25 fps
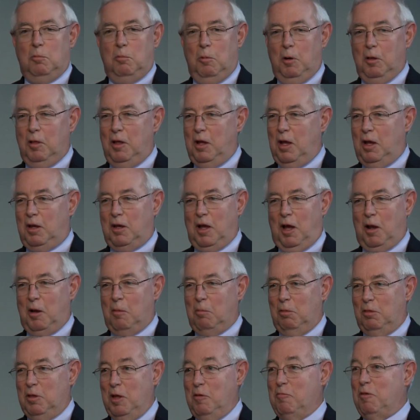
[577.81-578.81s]
really kind
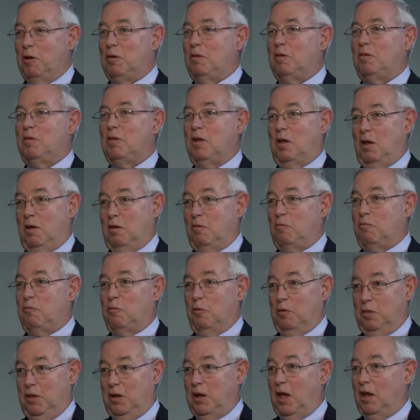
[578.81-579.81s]
of leave it
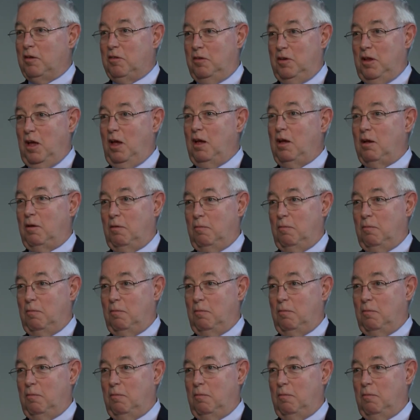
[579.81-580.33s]
for the next day.